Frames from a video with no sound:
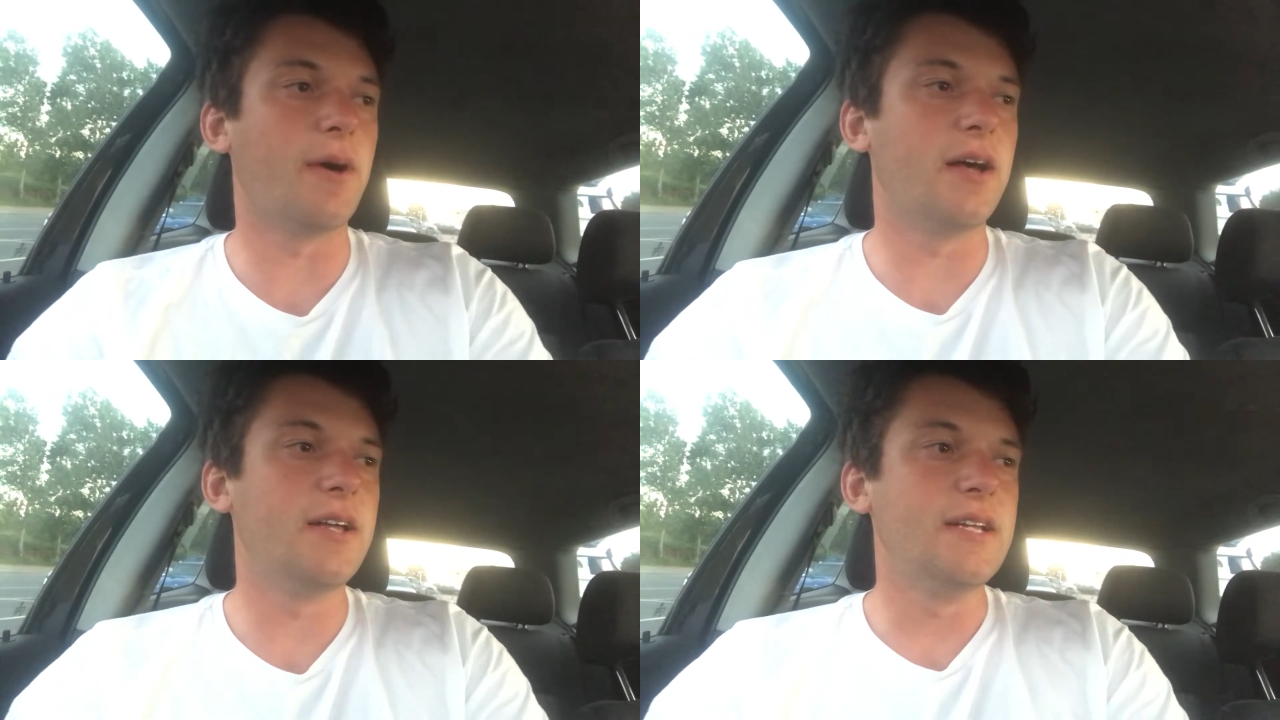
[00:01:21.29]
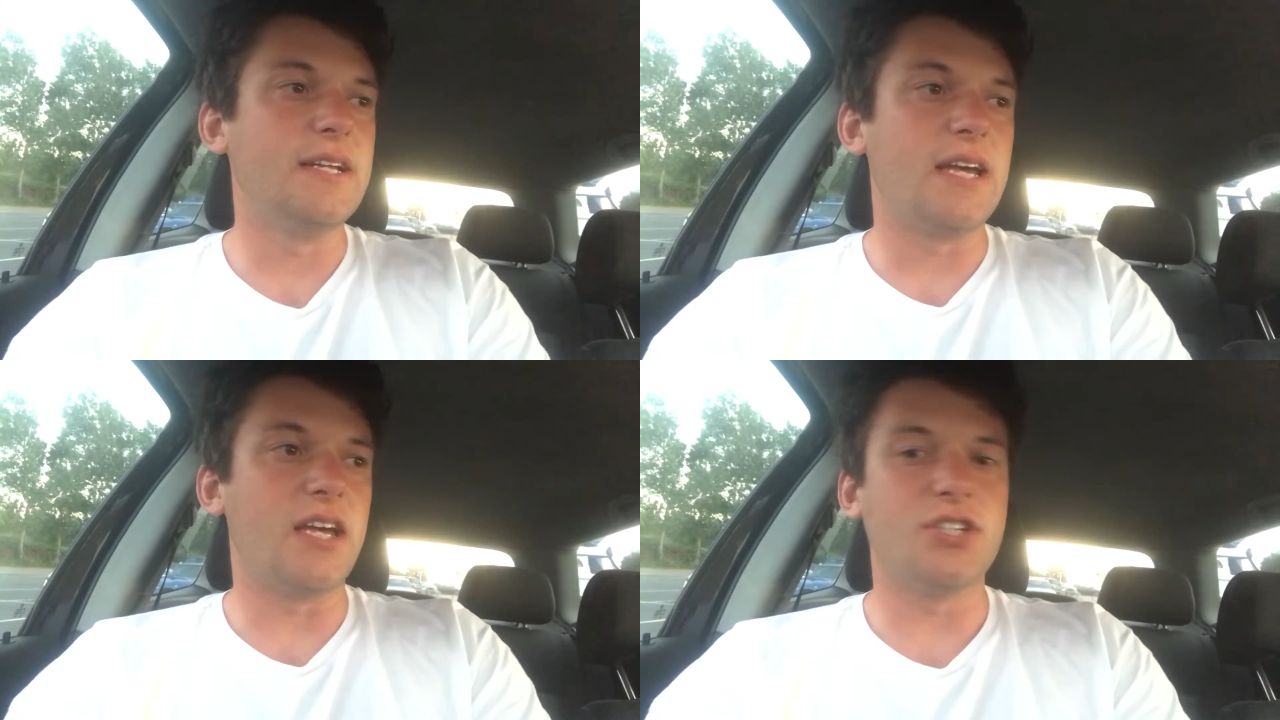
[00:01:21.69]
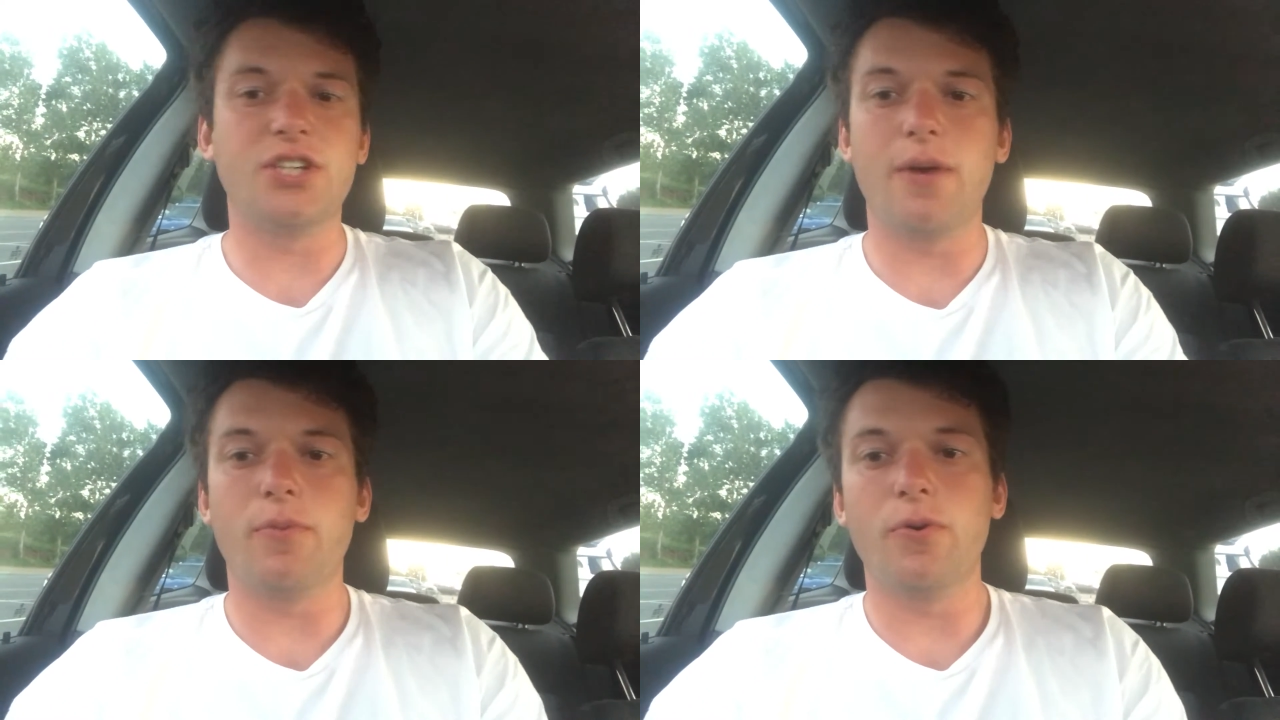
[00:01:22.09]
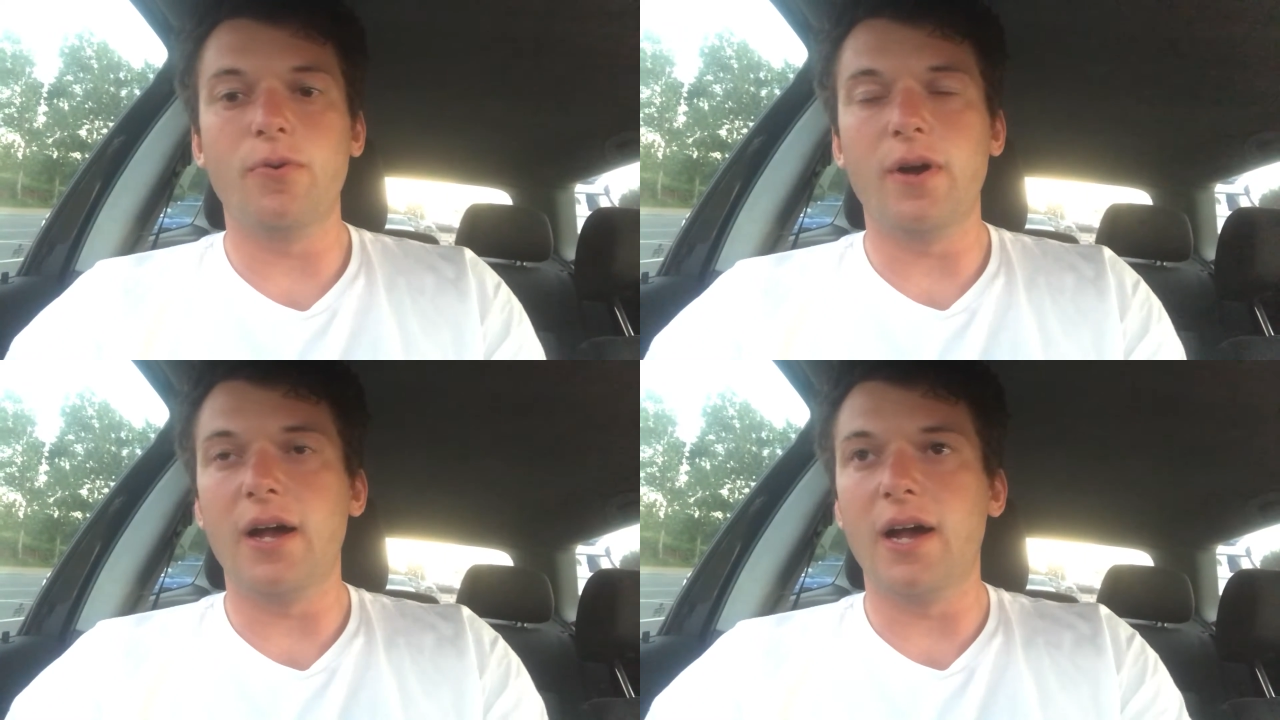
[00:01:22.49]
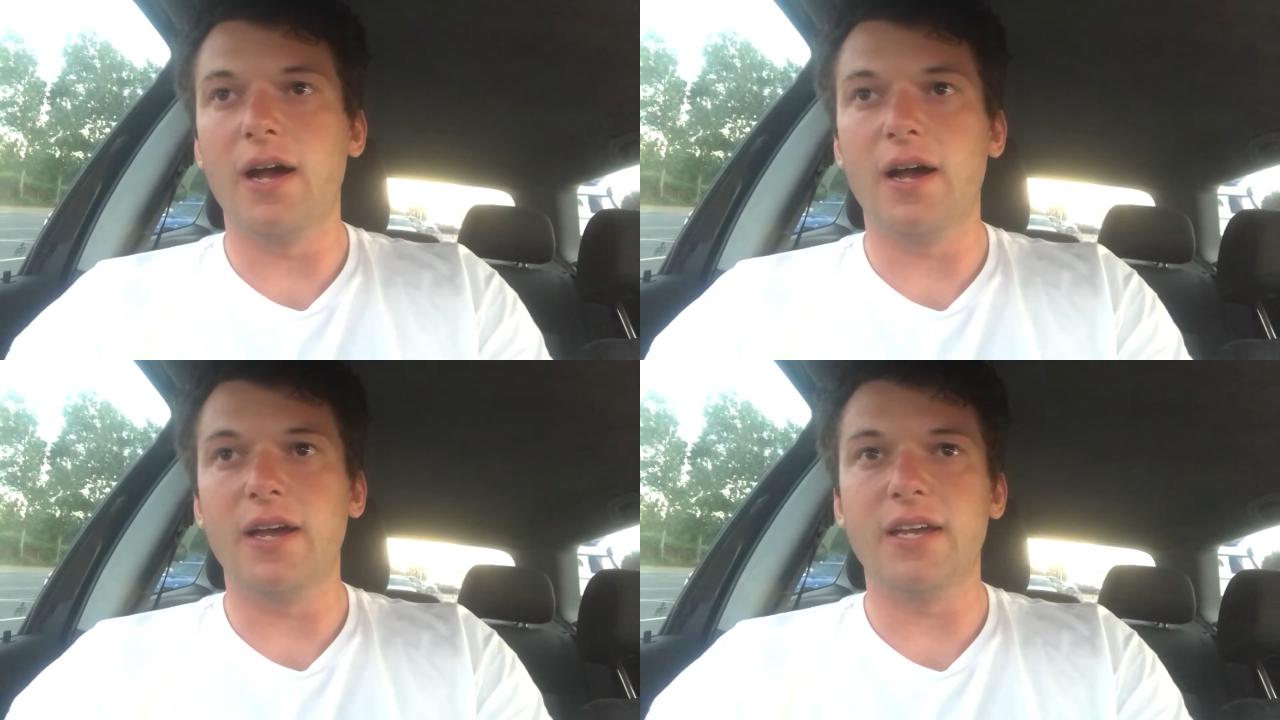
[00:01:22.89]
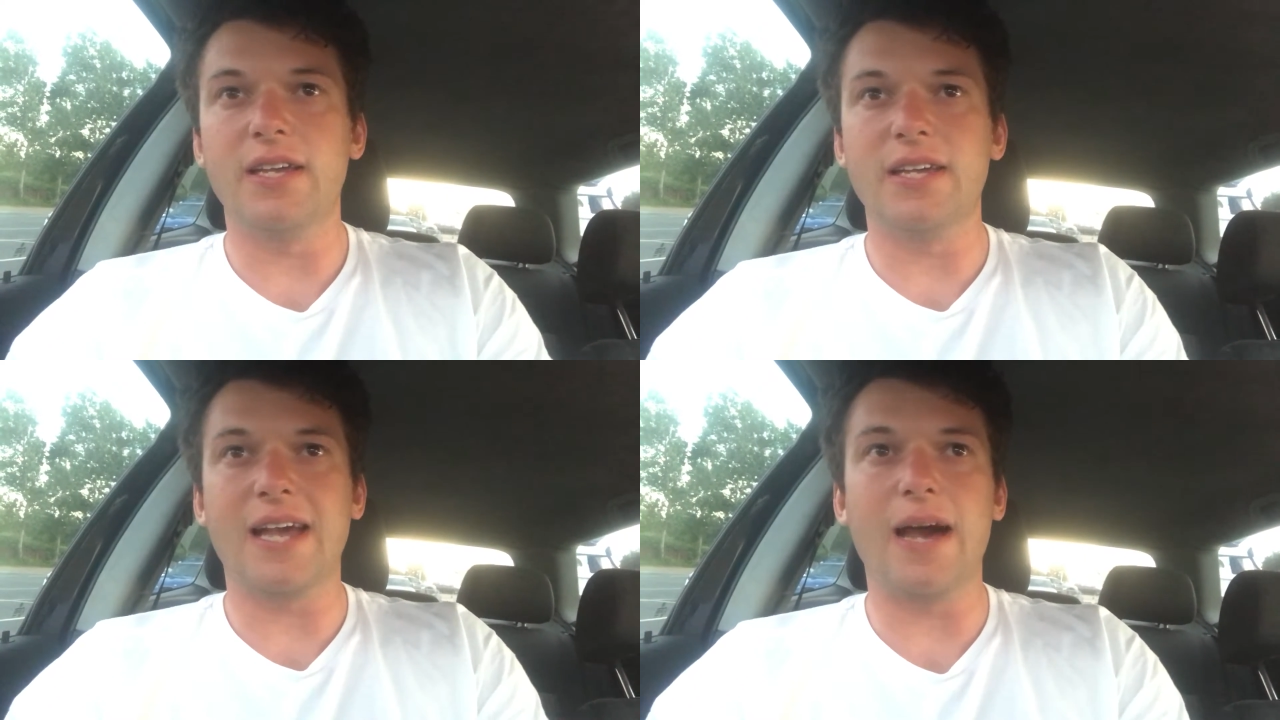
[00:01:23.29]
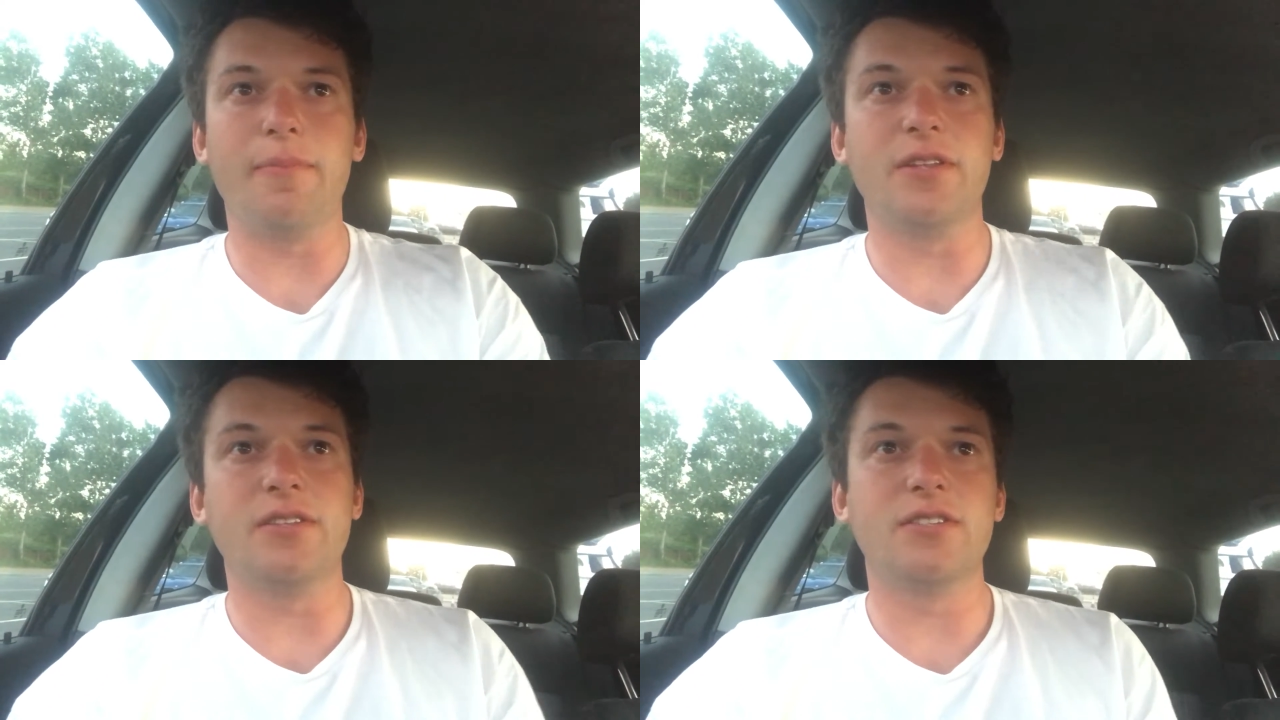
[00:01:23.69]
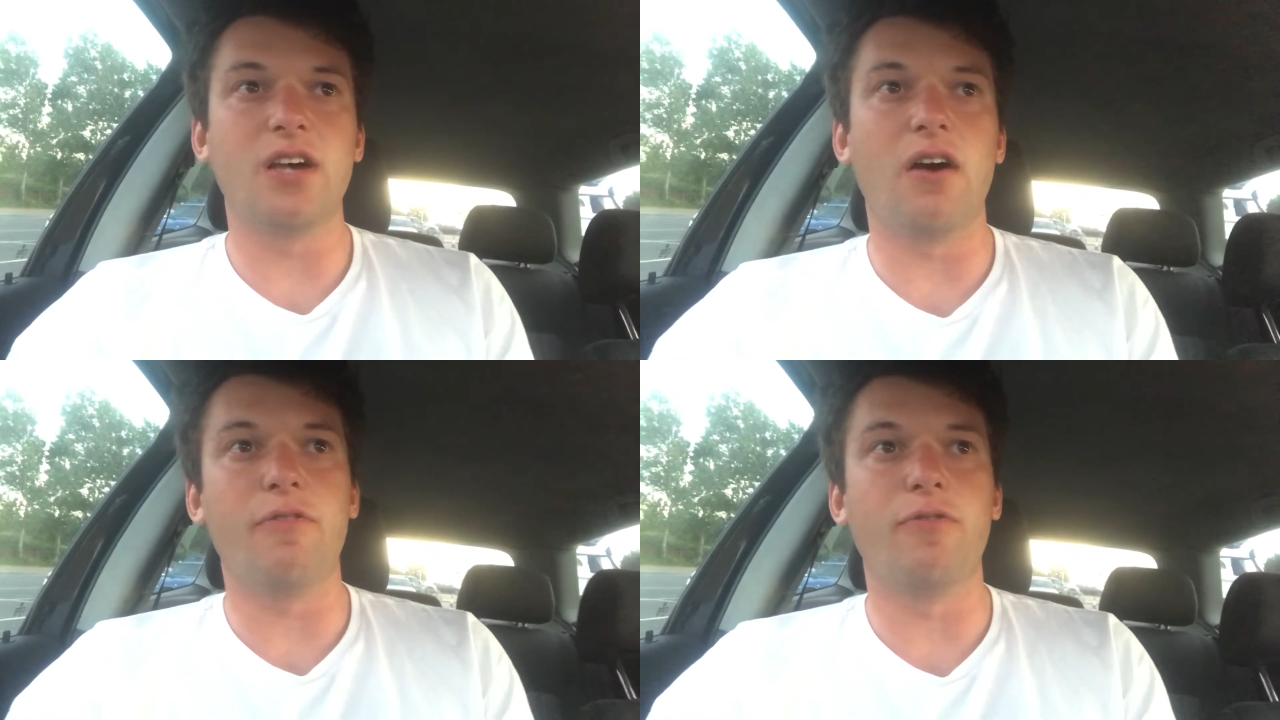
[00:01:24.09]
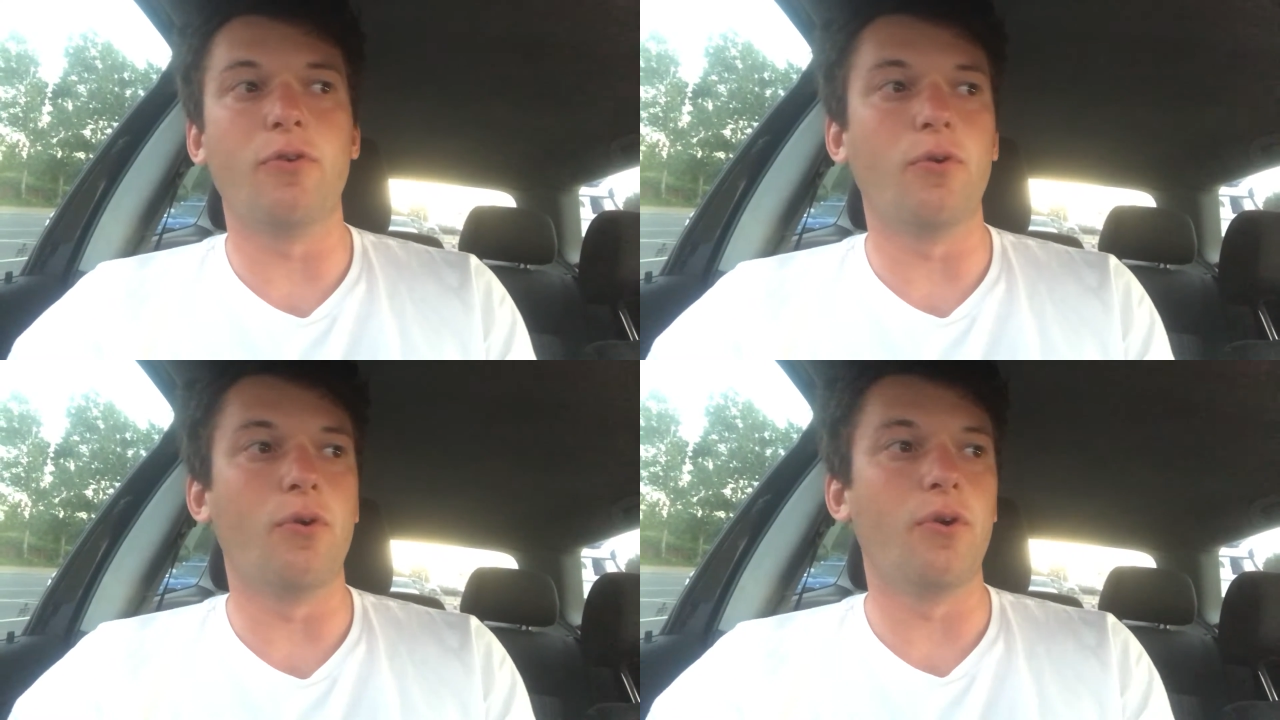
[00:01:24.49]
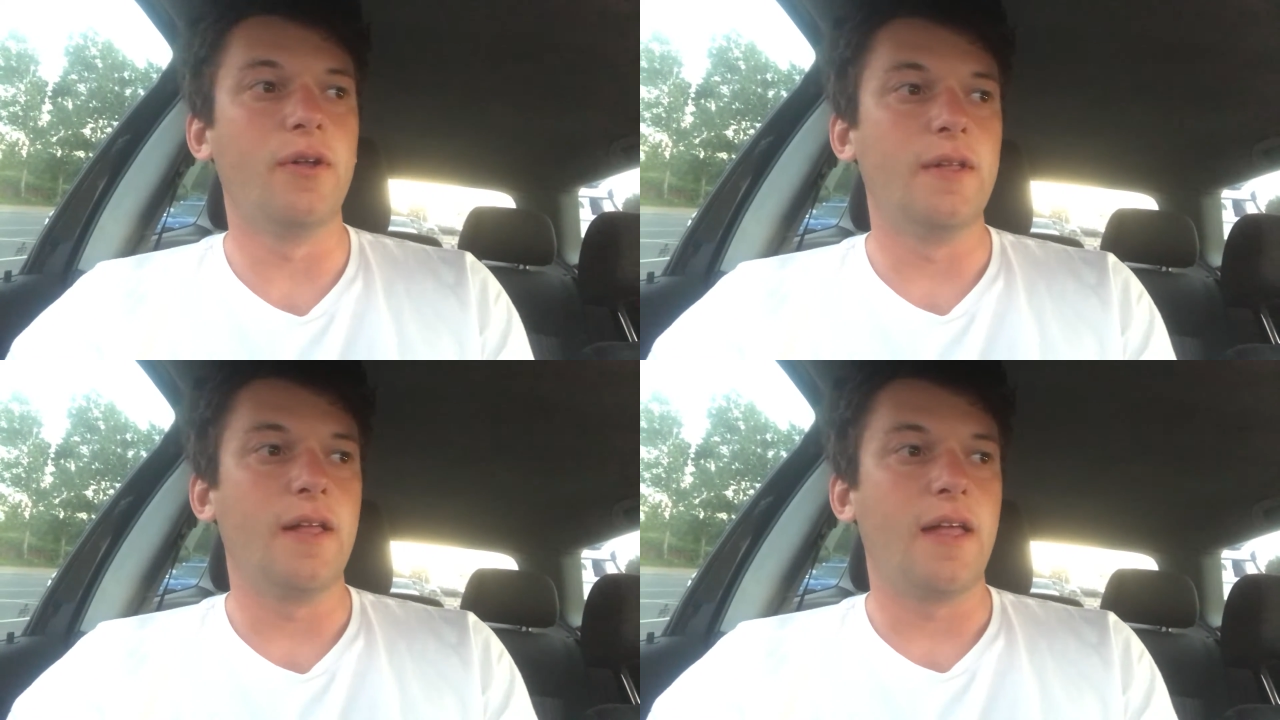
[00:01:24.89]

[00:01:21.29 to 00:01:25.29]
But in general, it can be tough for